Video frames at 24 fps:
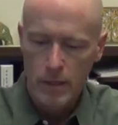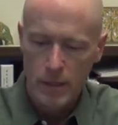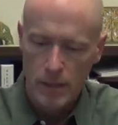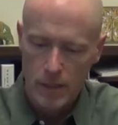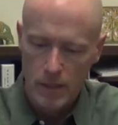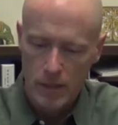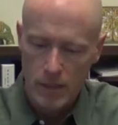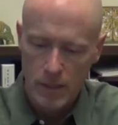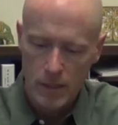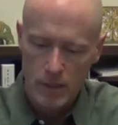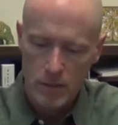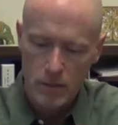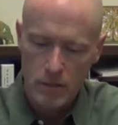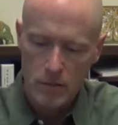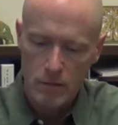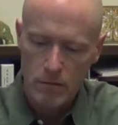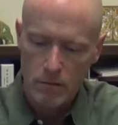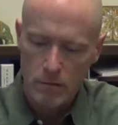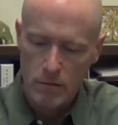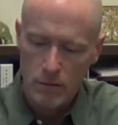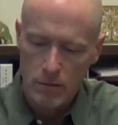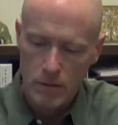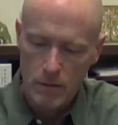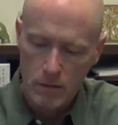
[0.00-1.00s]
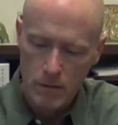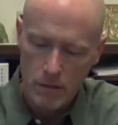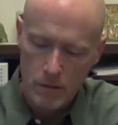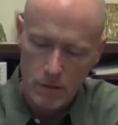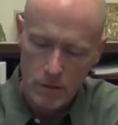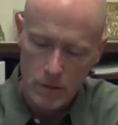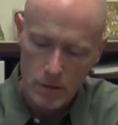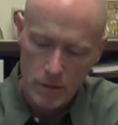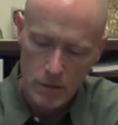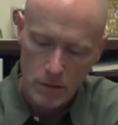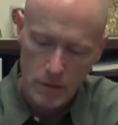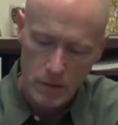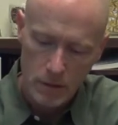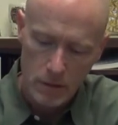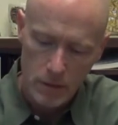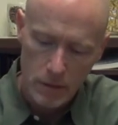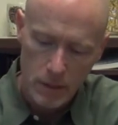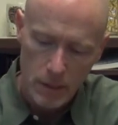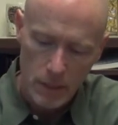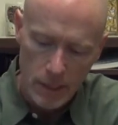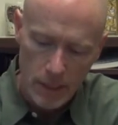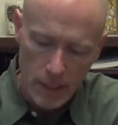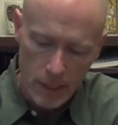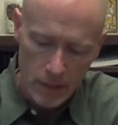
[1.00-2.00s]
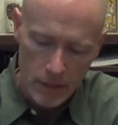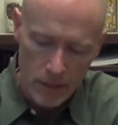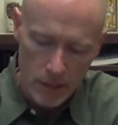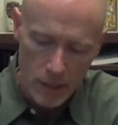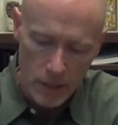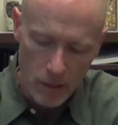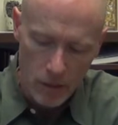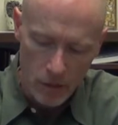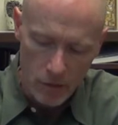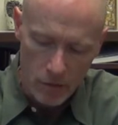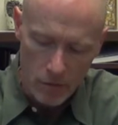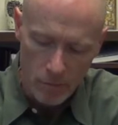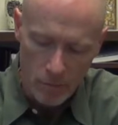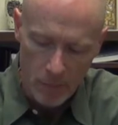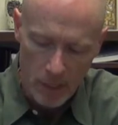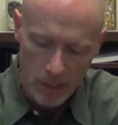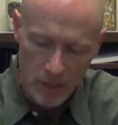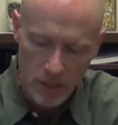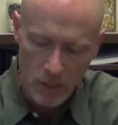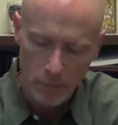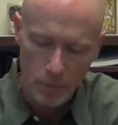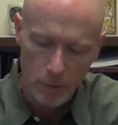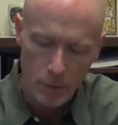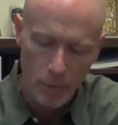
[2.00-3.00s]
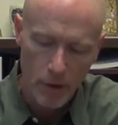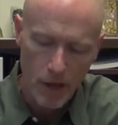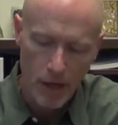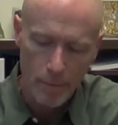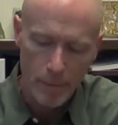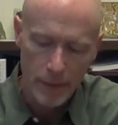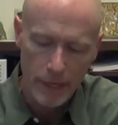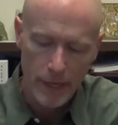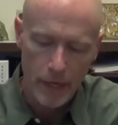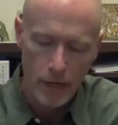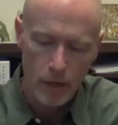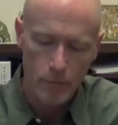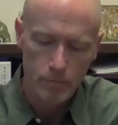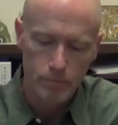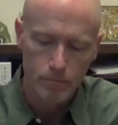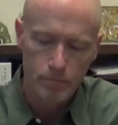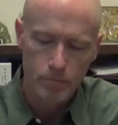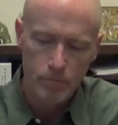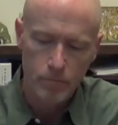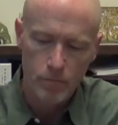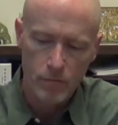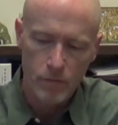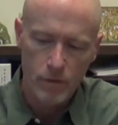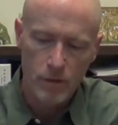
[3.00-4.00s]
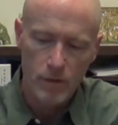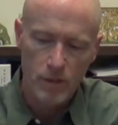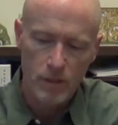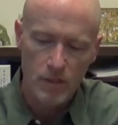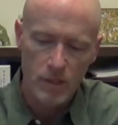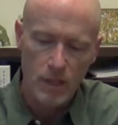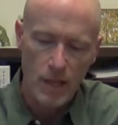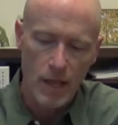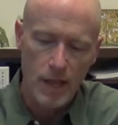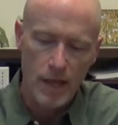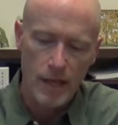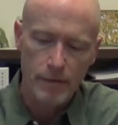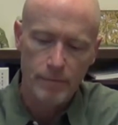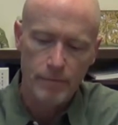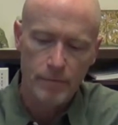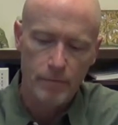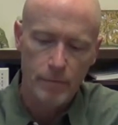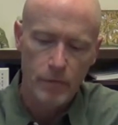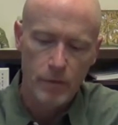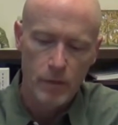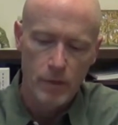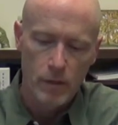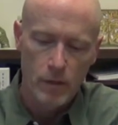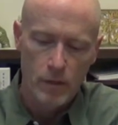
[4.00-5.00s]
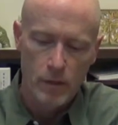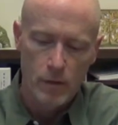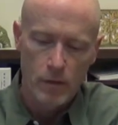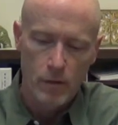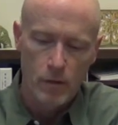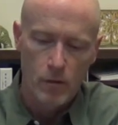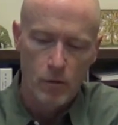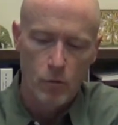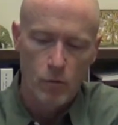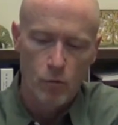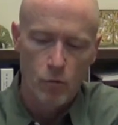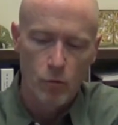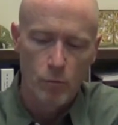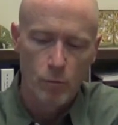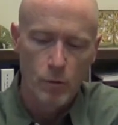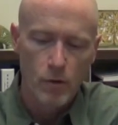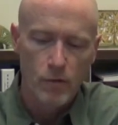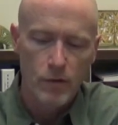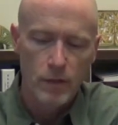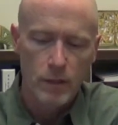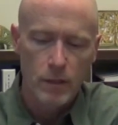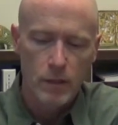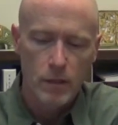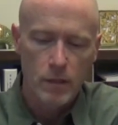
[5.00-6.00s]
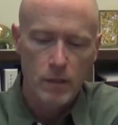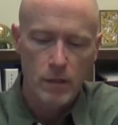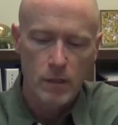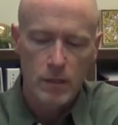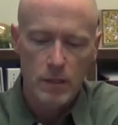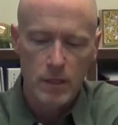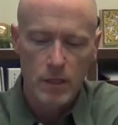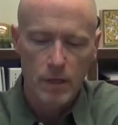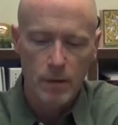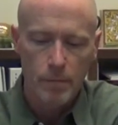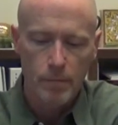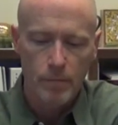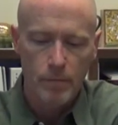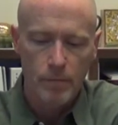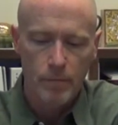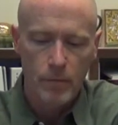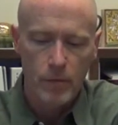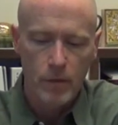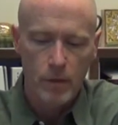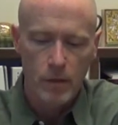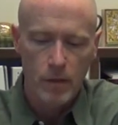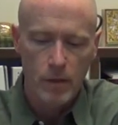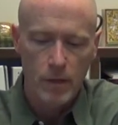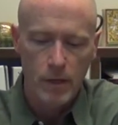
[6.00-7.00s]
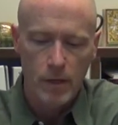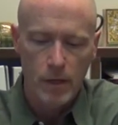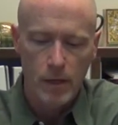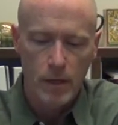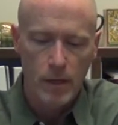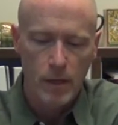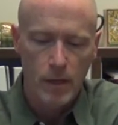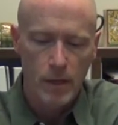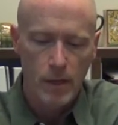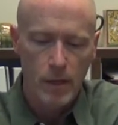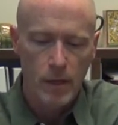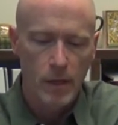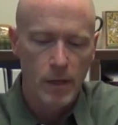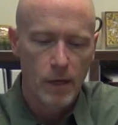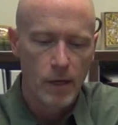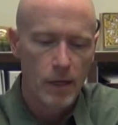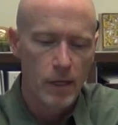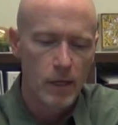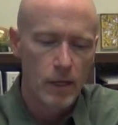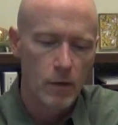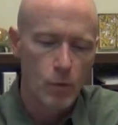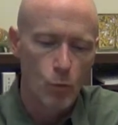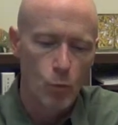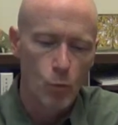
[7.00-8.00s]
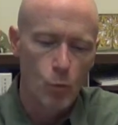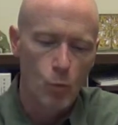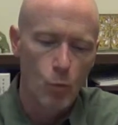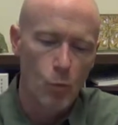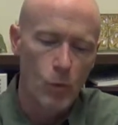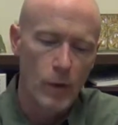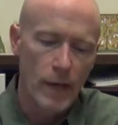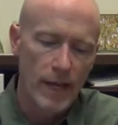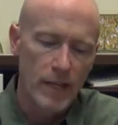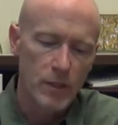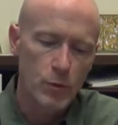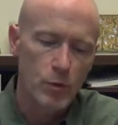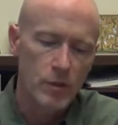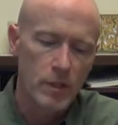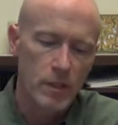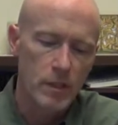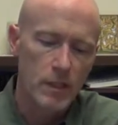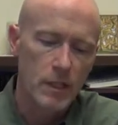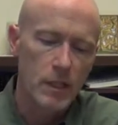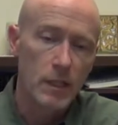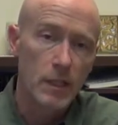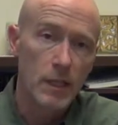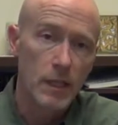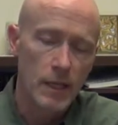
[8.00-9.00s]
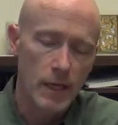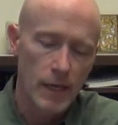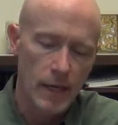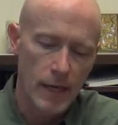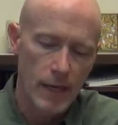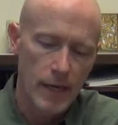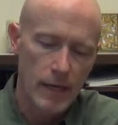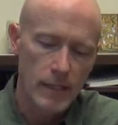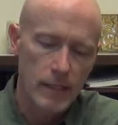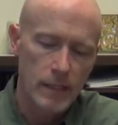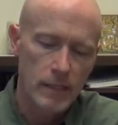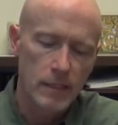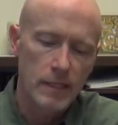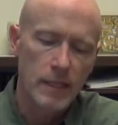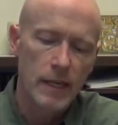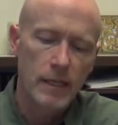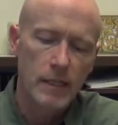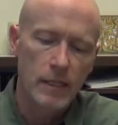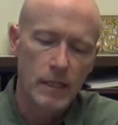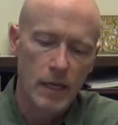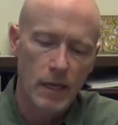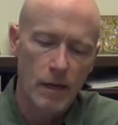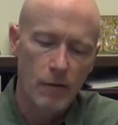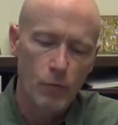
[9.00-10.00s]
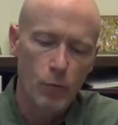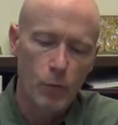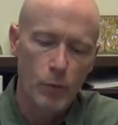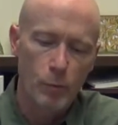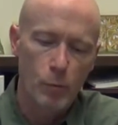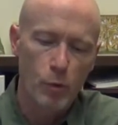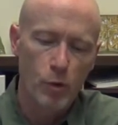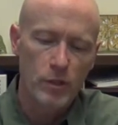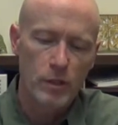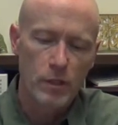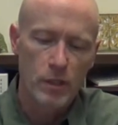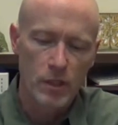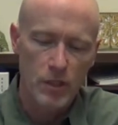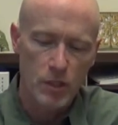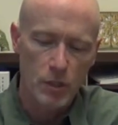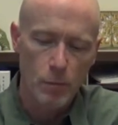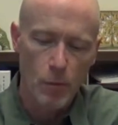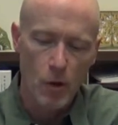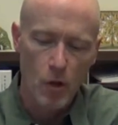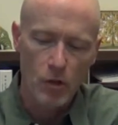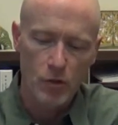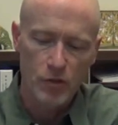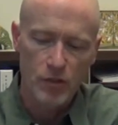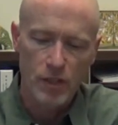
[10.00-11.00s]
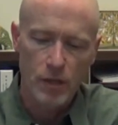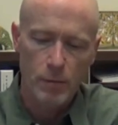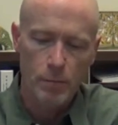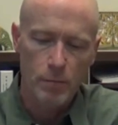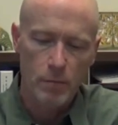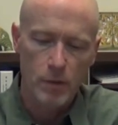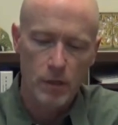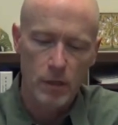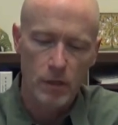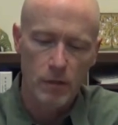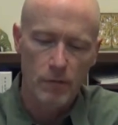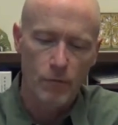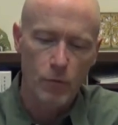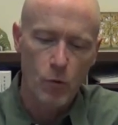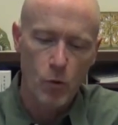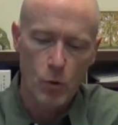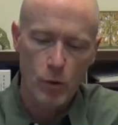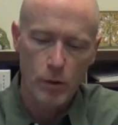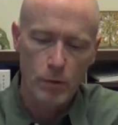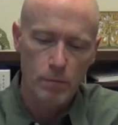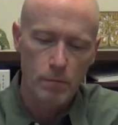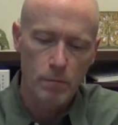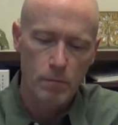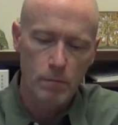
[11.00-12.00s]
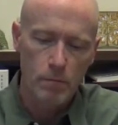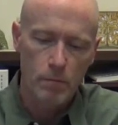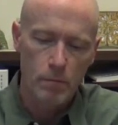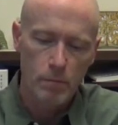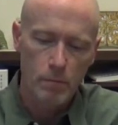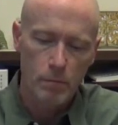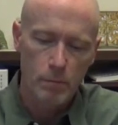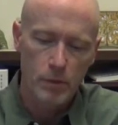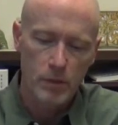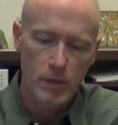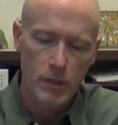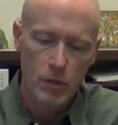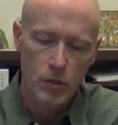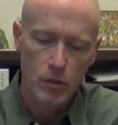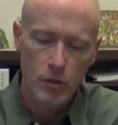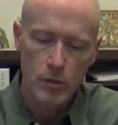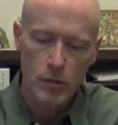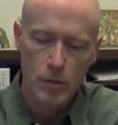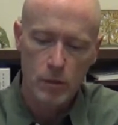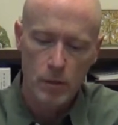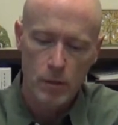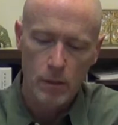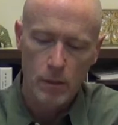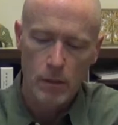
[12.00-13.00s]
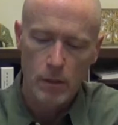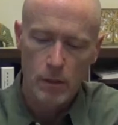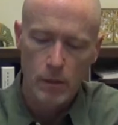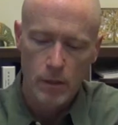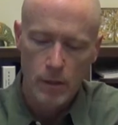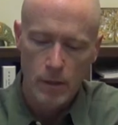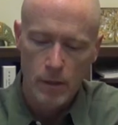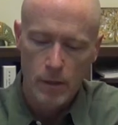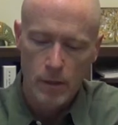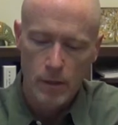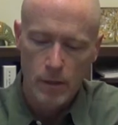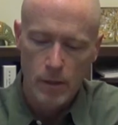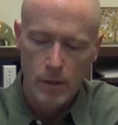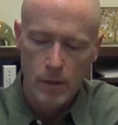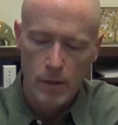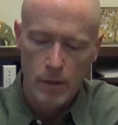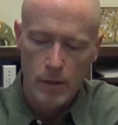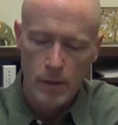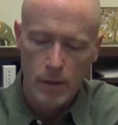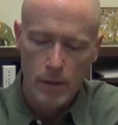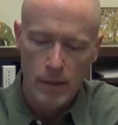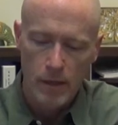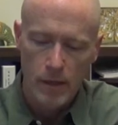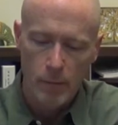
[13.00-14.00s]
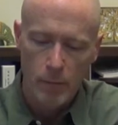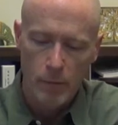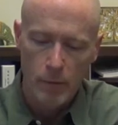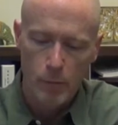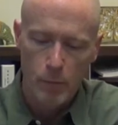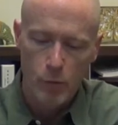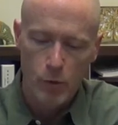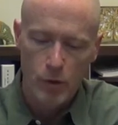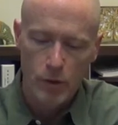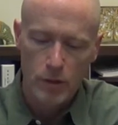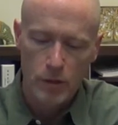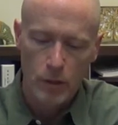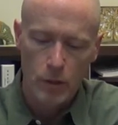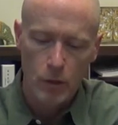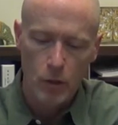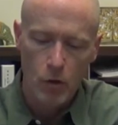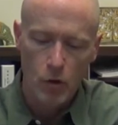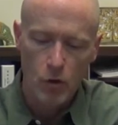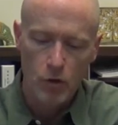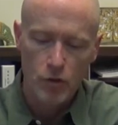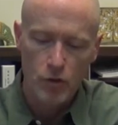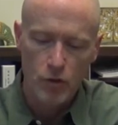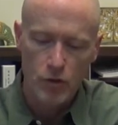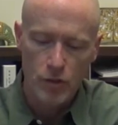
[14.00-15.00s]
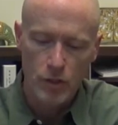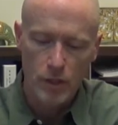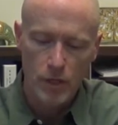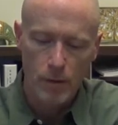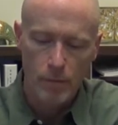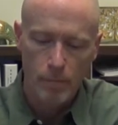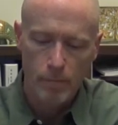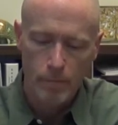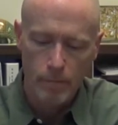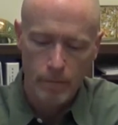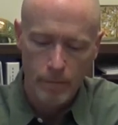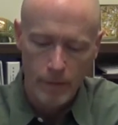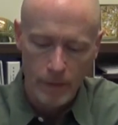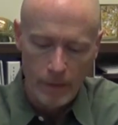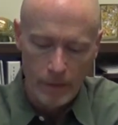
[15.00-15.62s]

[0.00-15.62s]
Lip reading: in this TDXL by simply popping out the slot, removing the tip, and as with the TADF, we put the smaller tip in the forward position, and we put the larger tip